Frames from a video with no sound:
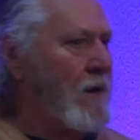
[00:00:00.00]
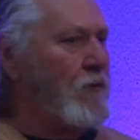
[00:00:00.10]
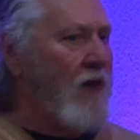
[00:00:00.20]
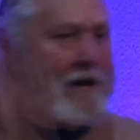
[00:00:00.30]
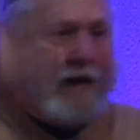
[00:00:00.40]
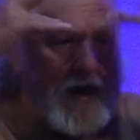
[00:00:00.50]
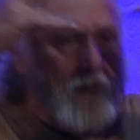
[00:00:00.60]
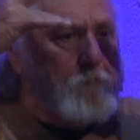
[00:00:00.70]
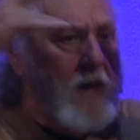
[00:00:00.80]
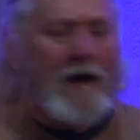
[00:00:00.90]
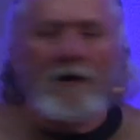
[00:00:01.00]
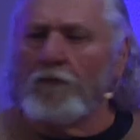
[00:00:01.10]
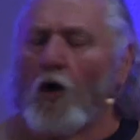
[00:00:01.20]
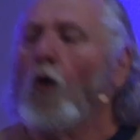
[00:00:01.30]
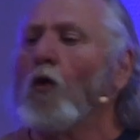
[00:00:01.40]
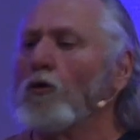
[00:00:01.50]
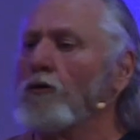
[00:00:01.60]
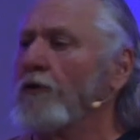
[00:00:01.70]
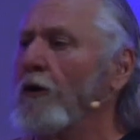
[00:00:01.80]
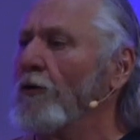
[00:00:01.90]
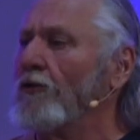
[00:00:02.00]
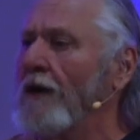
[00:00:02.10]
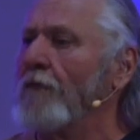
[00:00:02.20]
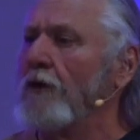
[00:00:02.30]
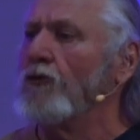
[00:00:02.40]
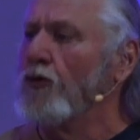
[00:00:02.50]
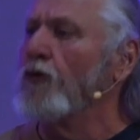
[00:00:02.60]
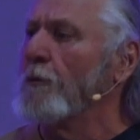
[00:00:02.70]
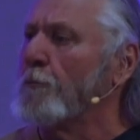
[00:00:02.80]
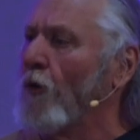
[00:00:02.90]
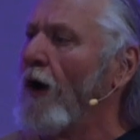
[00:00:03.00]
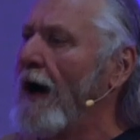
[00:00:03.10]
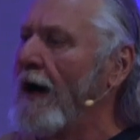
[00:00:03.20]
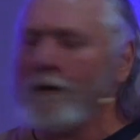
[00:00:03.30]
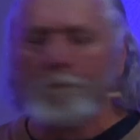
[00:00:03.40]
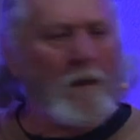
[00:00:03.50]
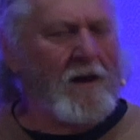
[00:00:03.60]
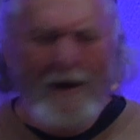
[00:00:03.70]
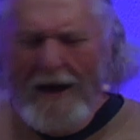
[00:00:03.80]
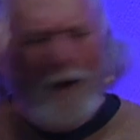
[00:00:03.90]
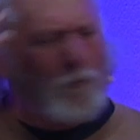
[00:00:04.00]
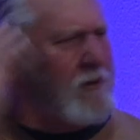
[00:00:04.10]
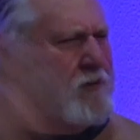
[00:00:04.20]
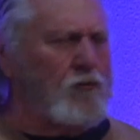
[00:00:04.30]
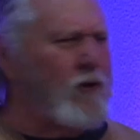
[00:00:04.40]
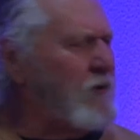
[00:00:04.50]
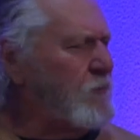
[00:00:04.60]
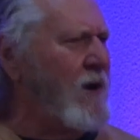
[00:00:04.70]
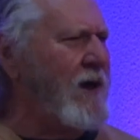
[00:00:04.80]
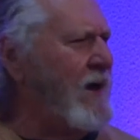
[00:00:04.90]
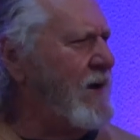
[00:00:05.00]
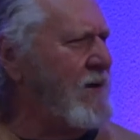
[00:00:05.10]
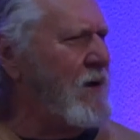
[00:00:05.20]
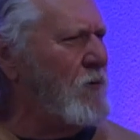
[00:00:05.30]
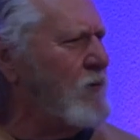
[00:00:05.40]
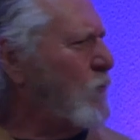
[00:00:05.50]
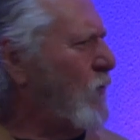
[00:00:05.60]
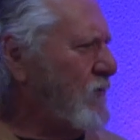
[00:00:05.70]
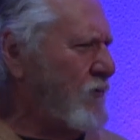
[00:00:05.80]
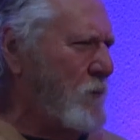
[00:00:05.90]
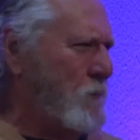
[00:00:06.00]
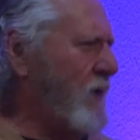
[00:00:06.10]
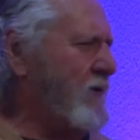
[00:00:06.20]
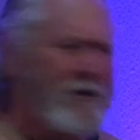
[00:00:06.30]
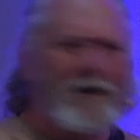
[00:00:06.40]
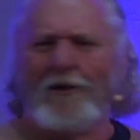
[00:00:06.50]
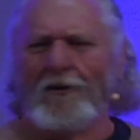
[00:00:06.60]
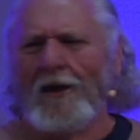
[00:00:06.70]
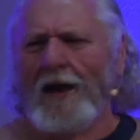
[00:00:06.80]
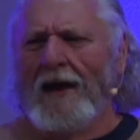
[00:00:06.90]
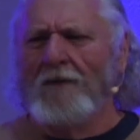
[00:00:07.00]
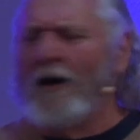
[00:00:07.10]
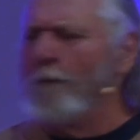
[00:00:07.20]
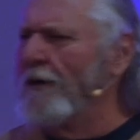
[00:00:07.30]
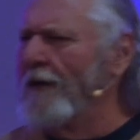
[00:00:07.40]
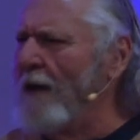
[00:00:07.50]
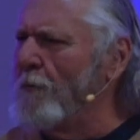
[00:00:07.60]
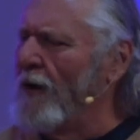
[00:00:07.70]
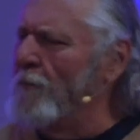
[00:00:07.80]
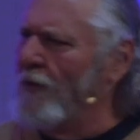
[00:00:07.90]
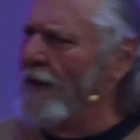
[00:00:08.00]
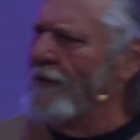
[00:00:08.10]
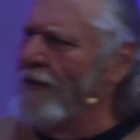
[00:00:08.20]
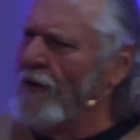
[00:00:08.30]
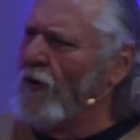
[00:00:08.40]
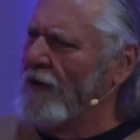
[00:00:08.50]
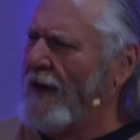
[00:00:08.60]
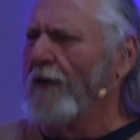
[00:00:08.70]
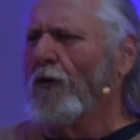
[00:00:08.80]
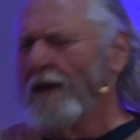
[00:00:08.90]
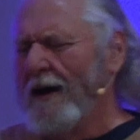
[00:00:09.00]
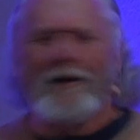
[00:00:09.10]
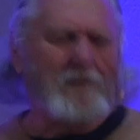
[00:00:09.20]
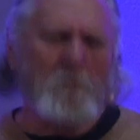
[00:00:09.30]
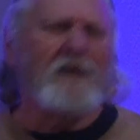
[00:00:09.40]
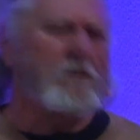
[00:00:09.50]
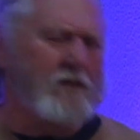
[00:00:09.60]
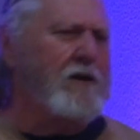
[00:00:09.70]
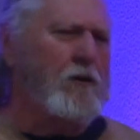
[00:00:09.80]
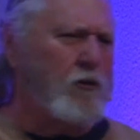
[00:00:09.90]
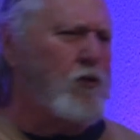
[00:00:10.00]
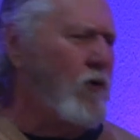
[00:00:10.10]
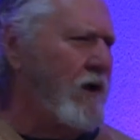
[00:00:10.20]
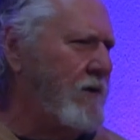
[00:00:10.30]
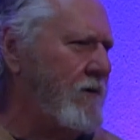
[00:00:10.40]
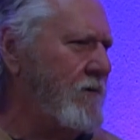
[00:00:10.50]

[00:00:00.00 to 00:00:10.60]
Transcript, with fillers: that headband of old that was given to the bride, I really scratched my head and I wonder what's the big deal? And if I'm the neighbor, I'm thinking, like, okay, okay, let me give you another coin.